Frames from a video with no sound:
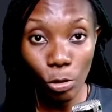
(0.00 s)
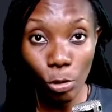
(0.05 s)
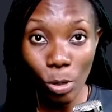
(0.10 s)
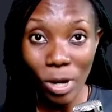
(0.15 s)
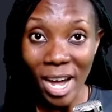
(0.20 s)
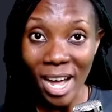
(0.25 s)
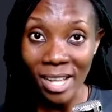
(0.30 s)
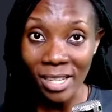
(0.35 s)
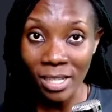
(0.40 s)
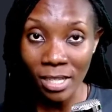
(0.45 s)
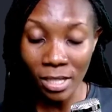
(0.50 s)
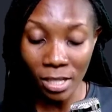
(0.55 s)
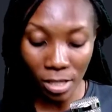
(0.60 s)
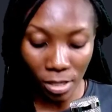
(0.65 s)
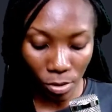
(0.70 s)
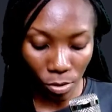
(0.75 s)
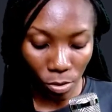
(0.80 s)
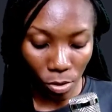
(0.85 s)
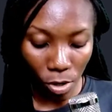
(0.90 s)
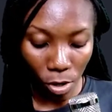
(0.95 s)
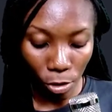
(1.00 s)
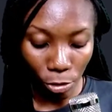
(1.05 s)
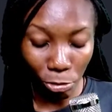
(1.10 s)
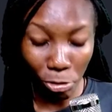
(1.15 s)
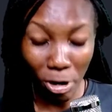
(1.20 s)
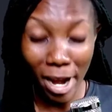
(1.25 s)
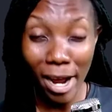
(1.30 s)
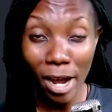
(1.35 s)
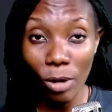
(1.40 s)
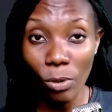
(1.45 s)
look at the
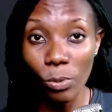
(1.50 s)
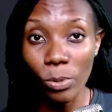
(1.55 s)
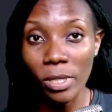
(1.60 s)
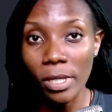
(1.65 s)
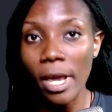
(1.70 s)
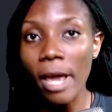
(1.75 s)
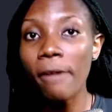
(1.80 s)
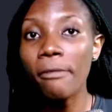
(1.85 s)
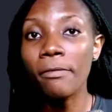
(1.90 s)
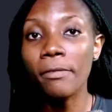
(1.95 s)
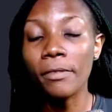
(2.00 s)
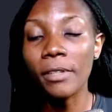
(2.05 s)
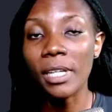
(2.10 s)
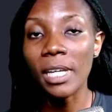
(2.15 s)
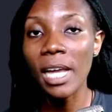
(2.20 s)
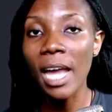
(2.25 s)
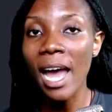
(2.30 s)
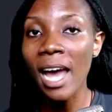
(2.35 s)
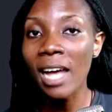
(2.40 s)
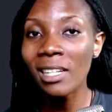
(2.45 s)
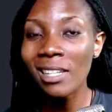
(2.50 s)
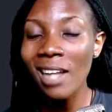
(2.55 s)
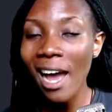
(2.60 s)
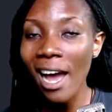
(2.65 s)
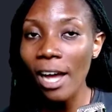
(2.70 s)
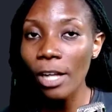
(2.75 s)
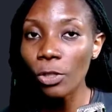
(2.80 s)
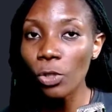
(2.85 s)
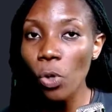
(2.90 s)
triangles carefully and